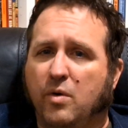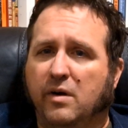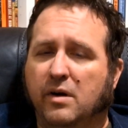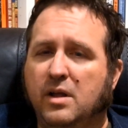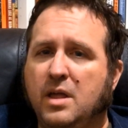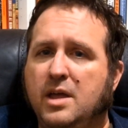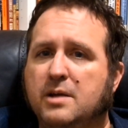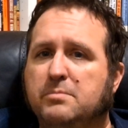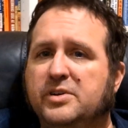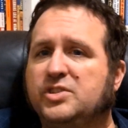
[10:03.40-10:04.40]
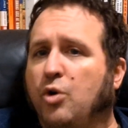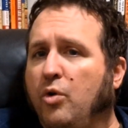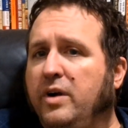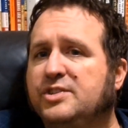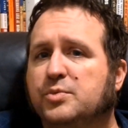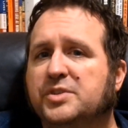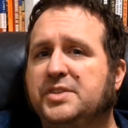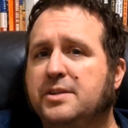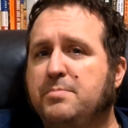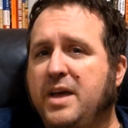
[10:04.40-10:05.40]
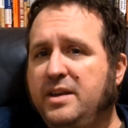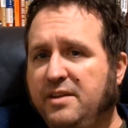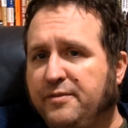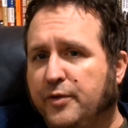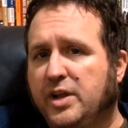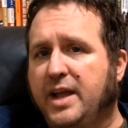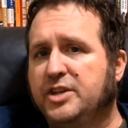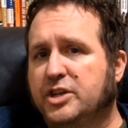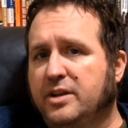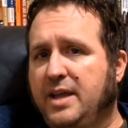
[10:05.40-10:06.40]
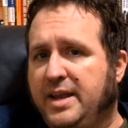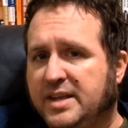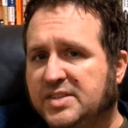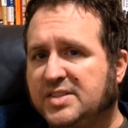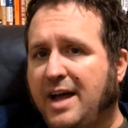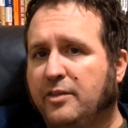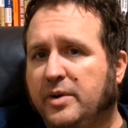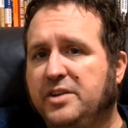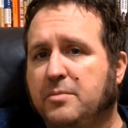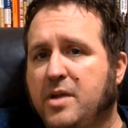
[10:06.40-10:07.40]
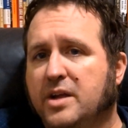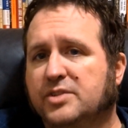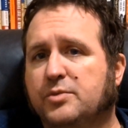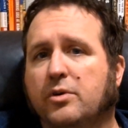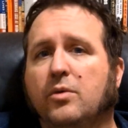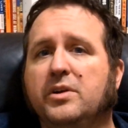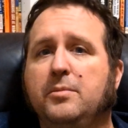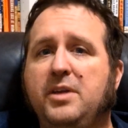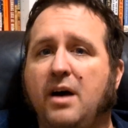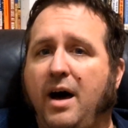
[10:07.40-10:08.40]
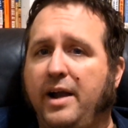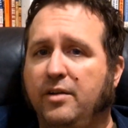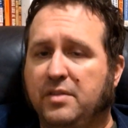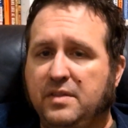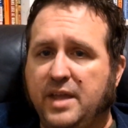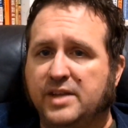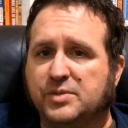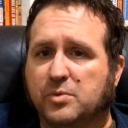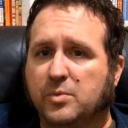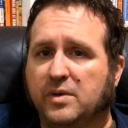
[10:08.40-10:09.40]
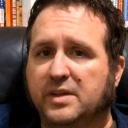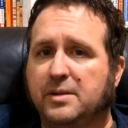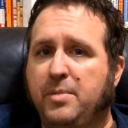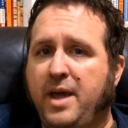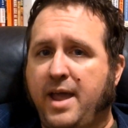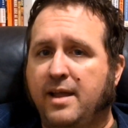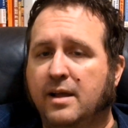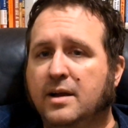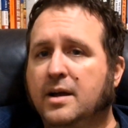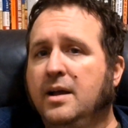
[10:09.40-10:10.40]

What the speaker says: WAR. But Torres was an impending free agent, and his salary demands were going to be higher than the A's were willing to pay.